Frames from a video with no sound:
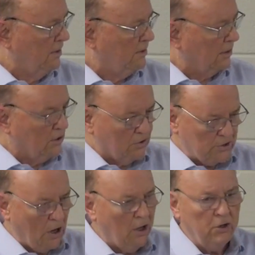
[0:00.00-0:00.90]
that goes
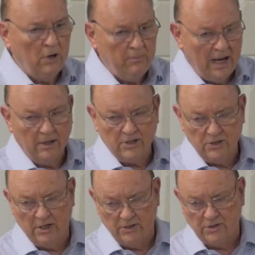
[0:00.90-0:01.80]
all the way back to
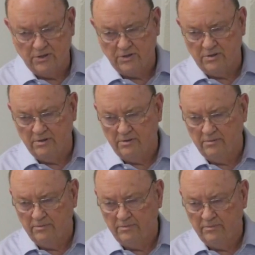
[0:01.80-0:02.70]
Genesis.
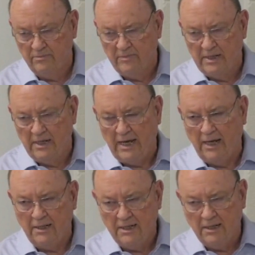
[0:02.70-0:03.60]

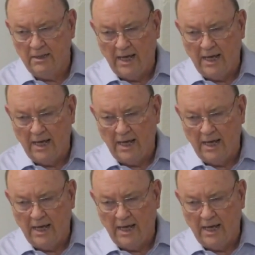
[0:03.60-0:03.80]
And